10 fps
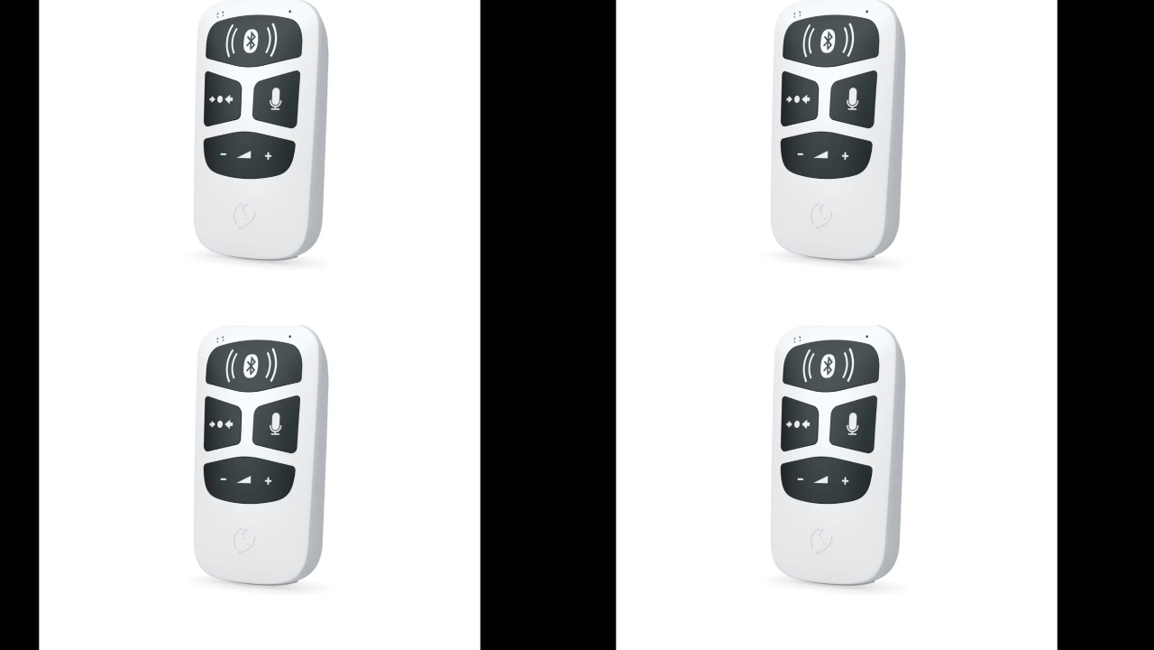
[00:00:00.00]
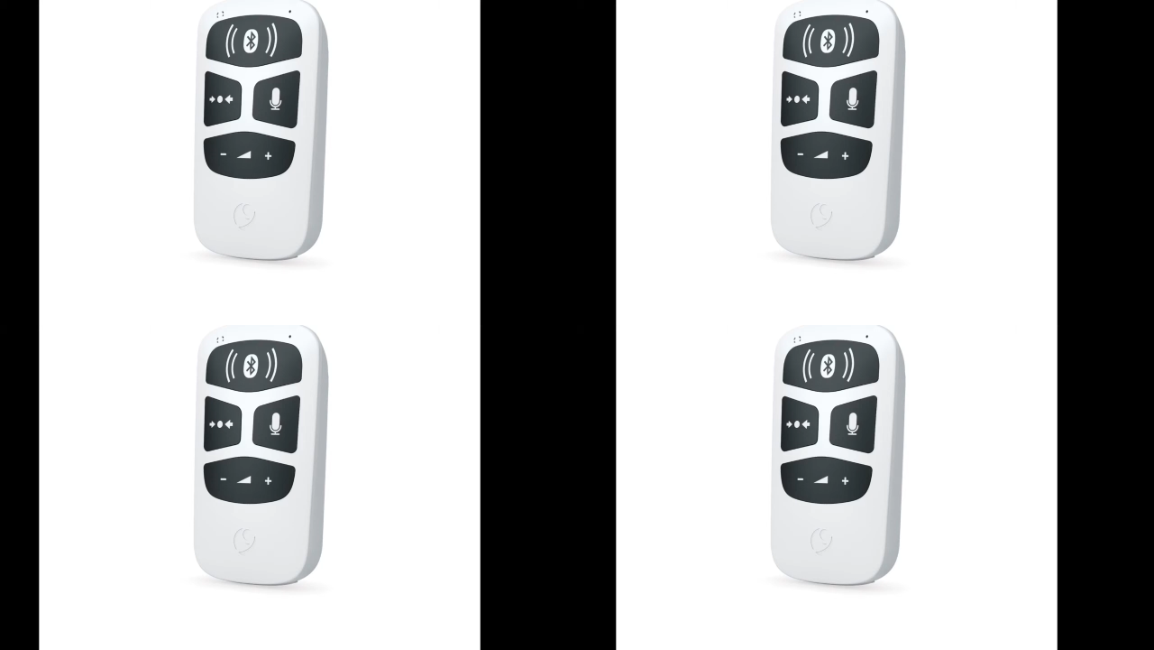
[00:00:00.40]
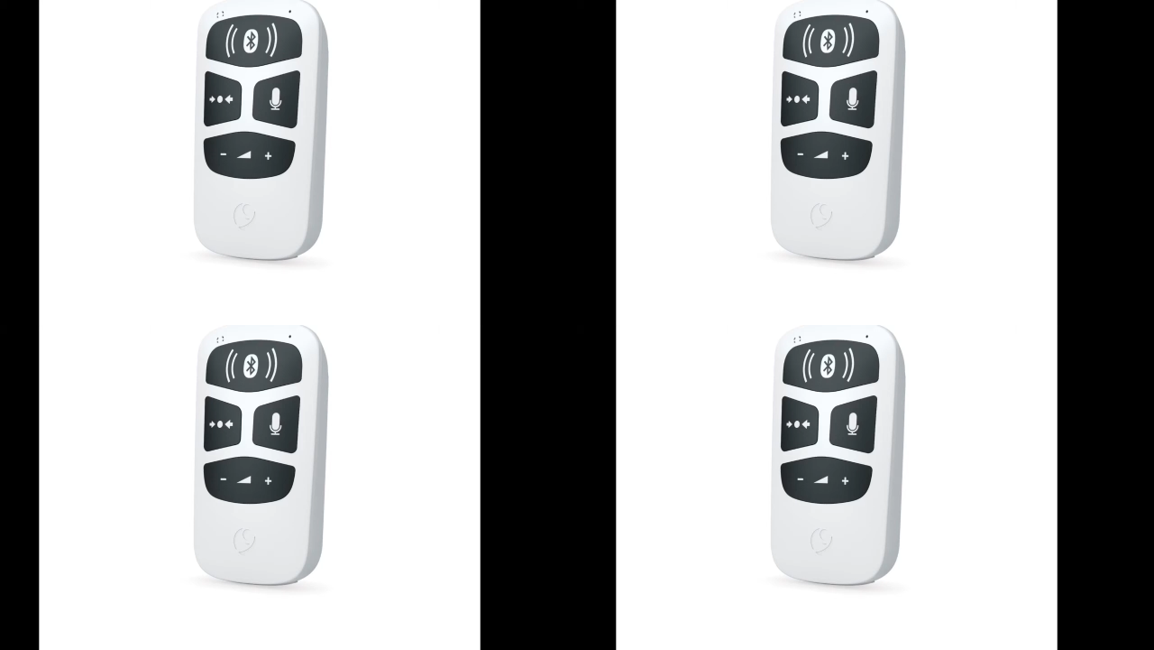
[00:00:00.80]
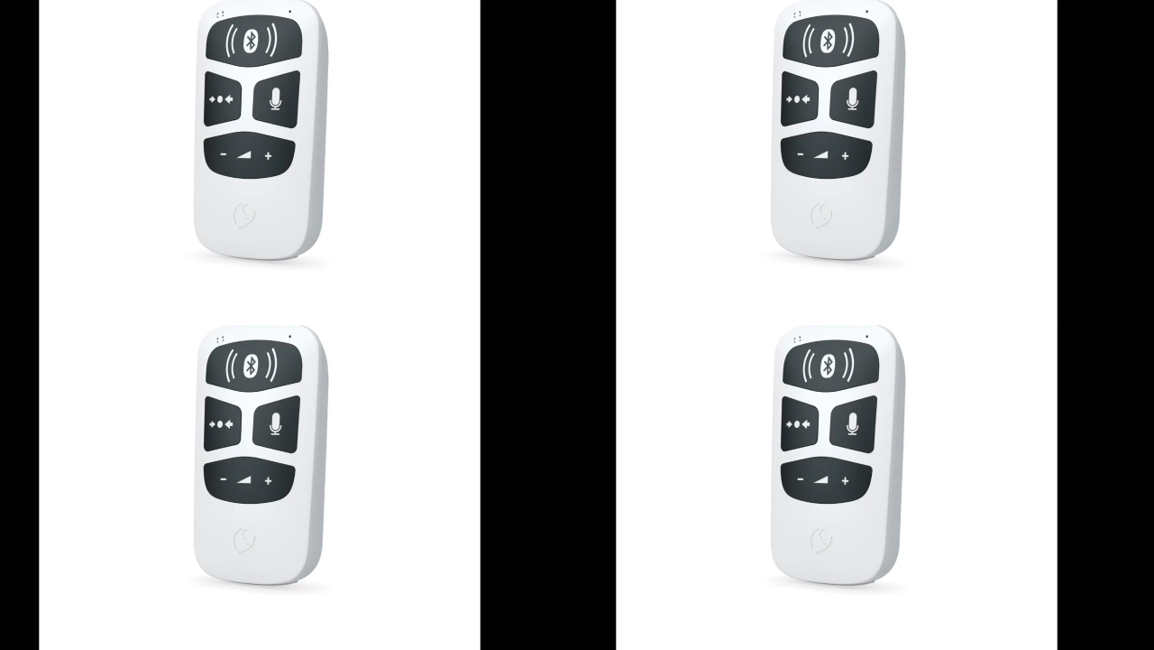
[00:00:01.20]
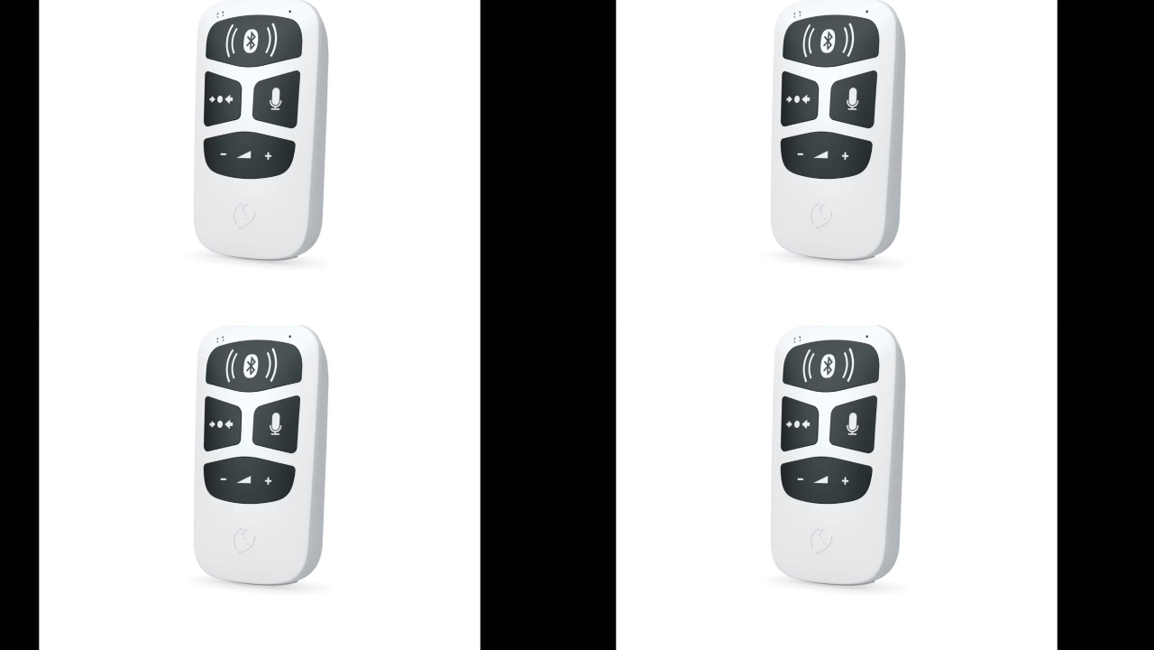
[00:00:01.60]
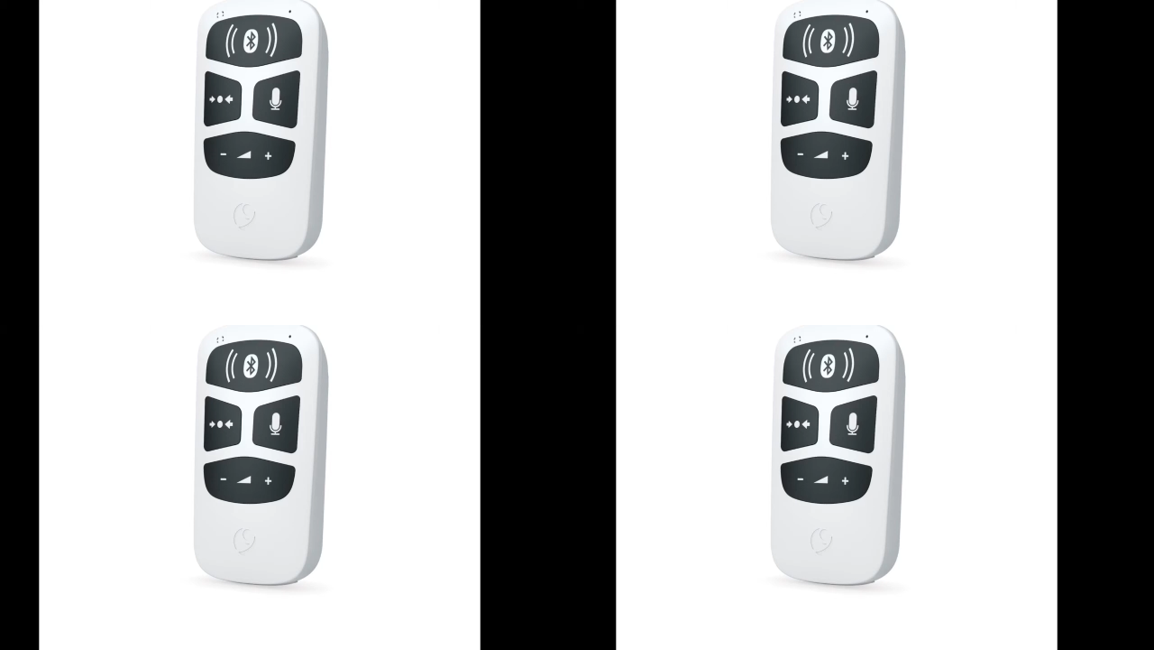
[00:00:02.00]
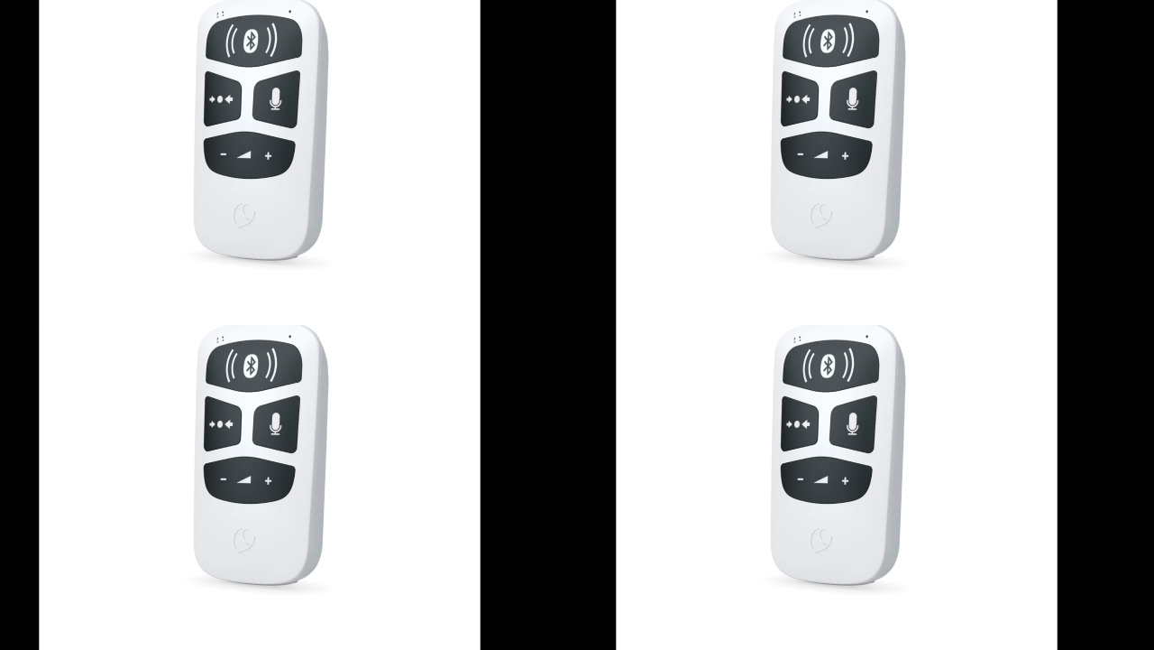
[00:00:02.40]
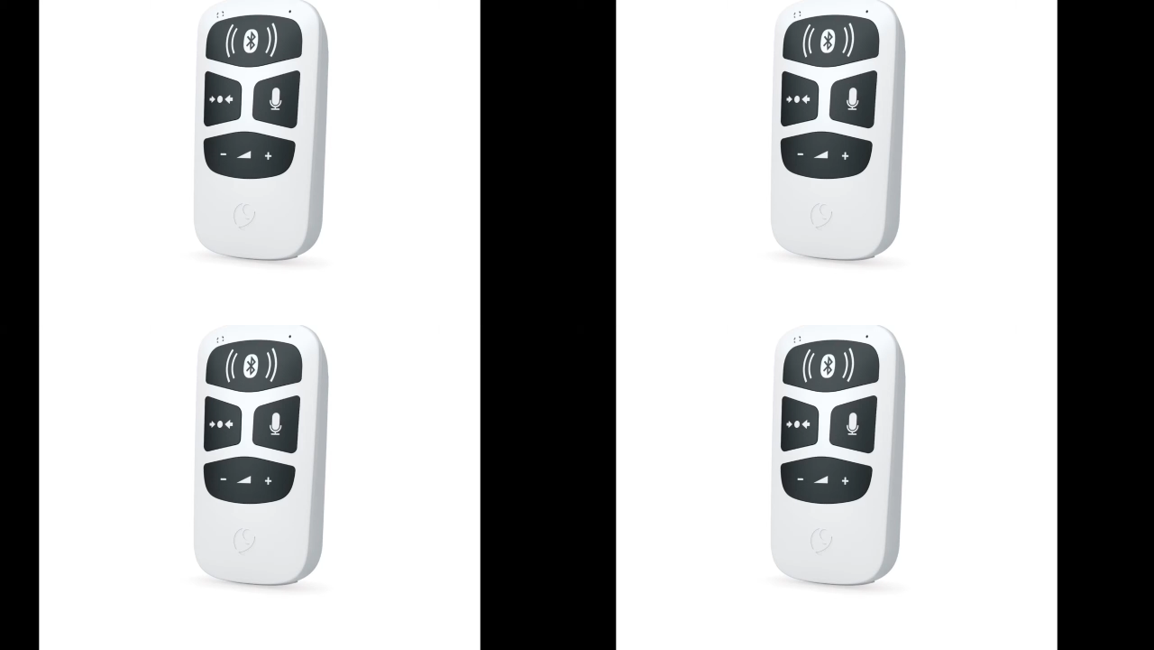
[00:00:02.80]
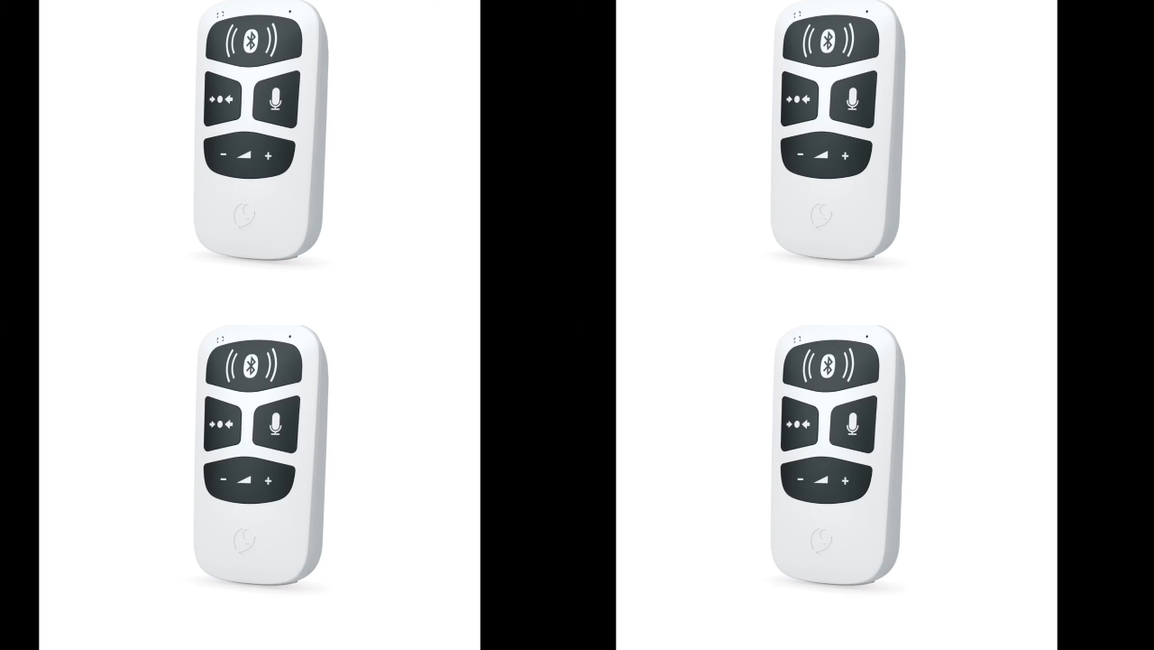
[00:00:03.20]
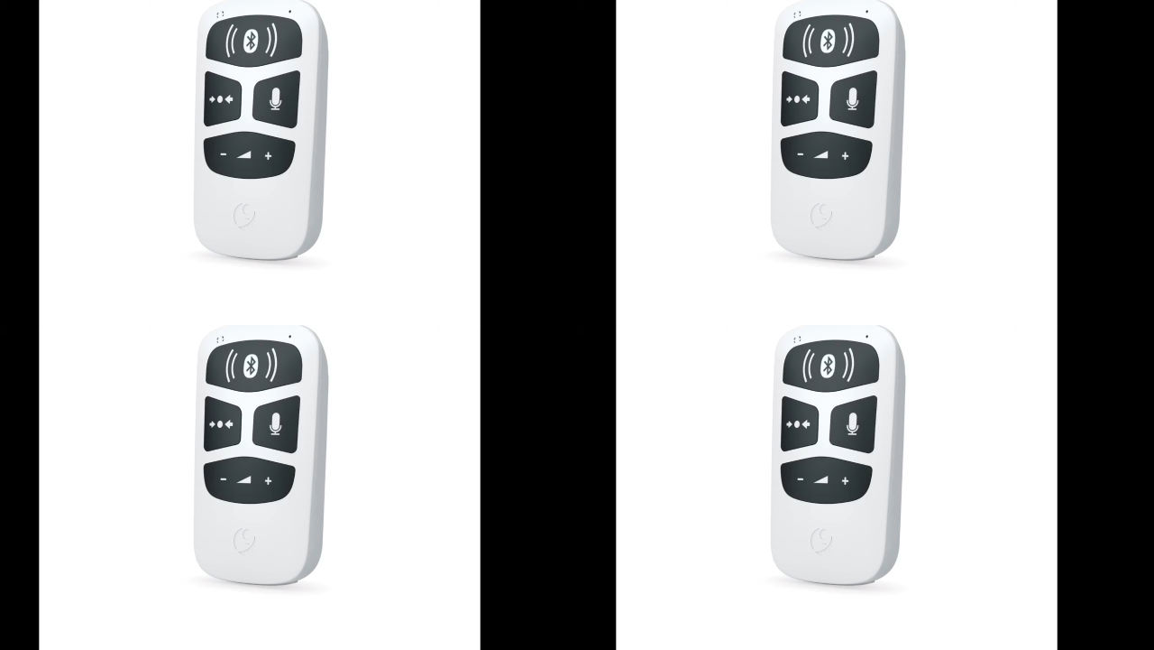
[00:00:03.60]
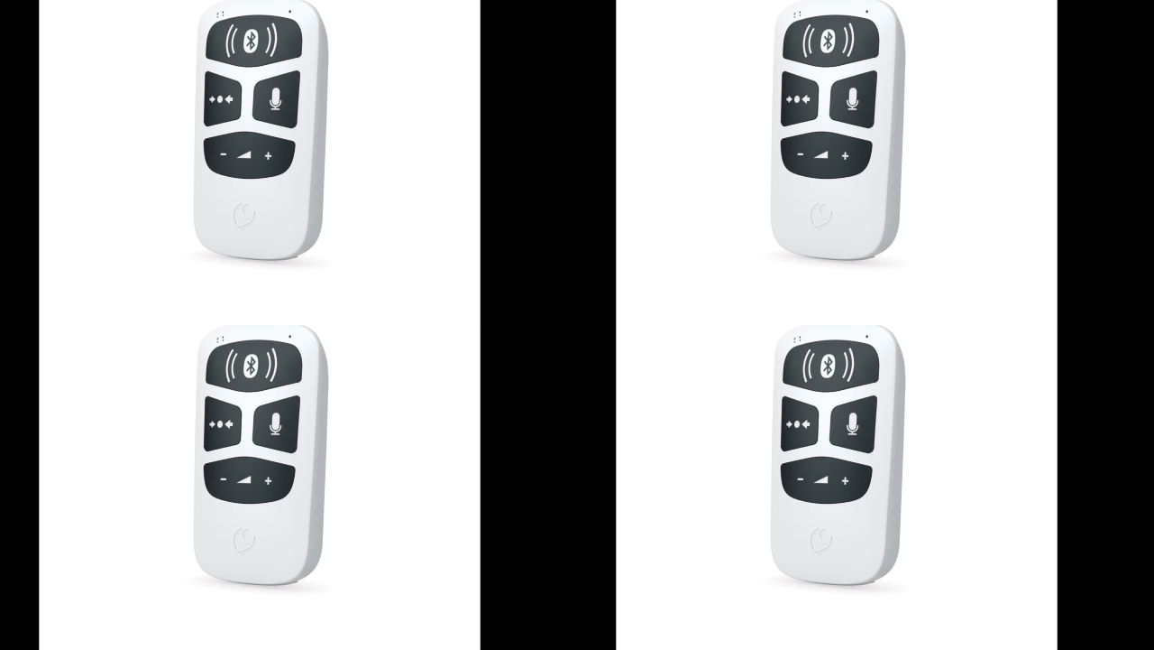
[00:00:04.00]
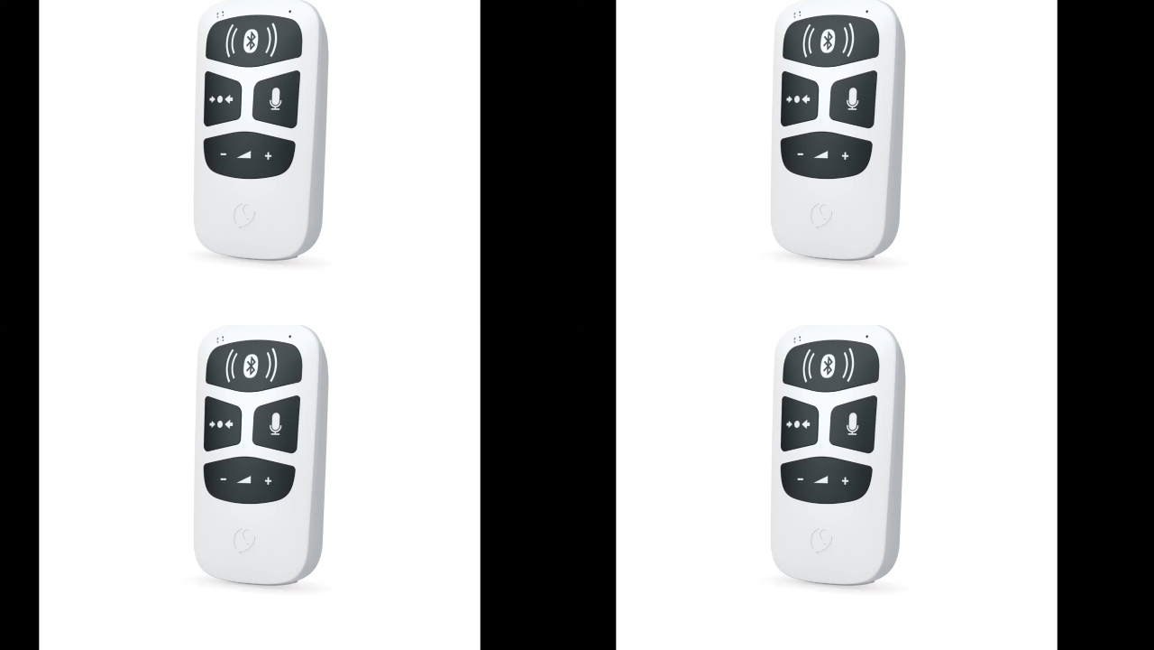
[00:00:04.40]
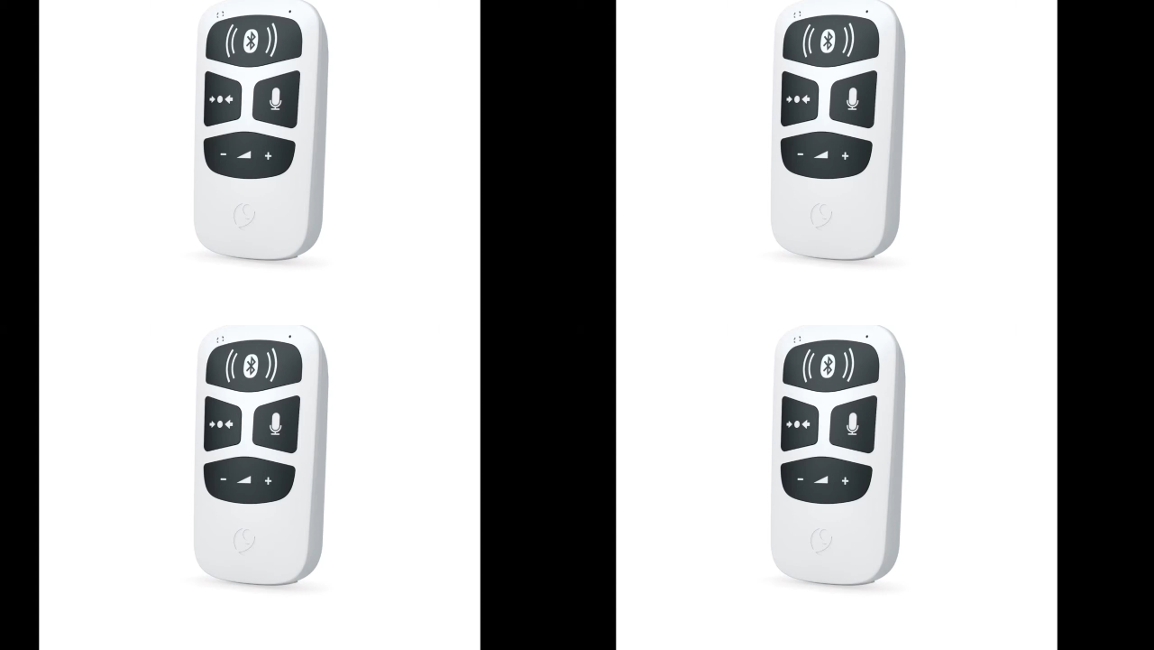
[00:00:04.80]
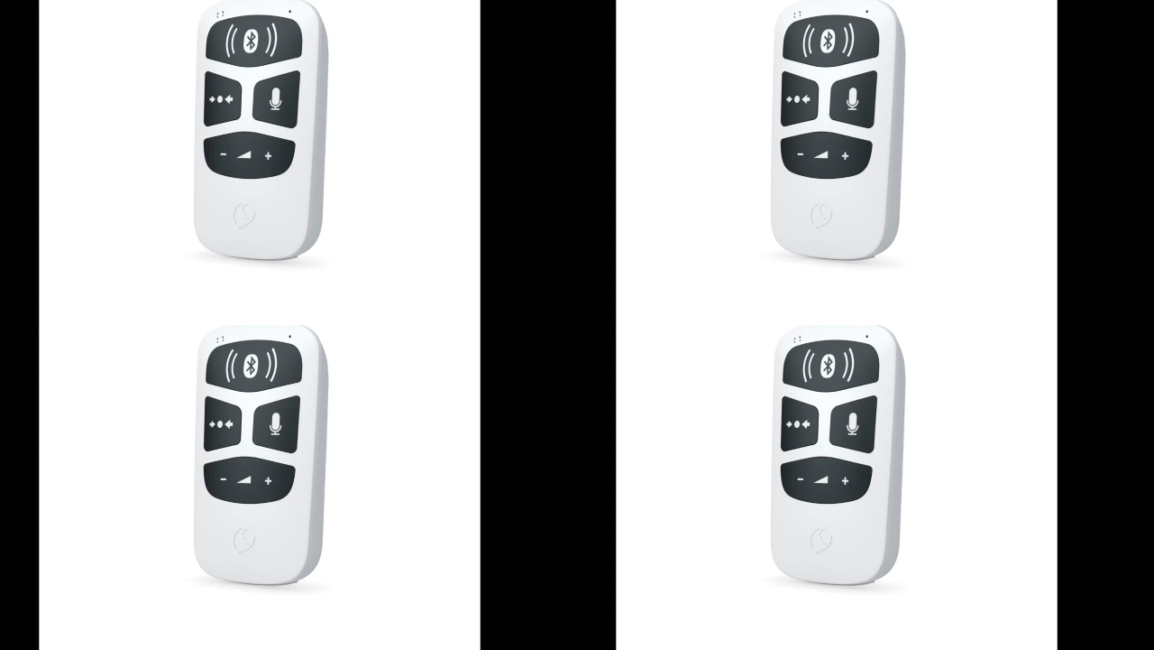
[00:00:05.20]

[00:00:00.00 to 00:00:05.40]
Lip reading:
Nobody's mouth can be seen.